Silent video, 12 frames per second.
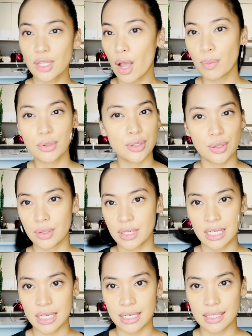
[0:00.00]

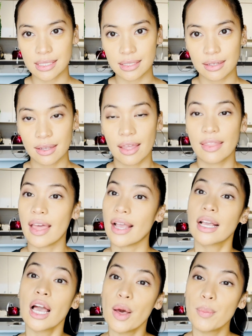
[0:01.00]
opportunities that
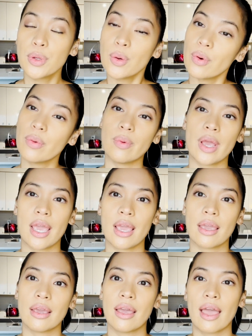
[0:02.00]
come your
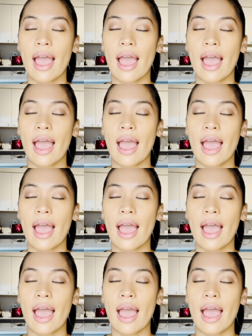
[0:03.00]
way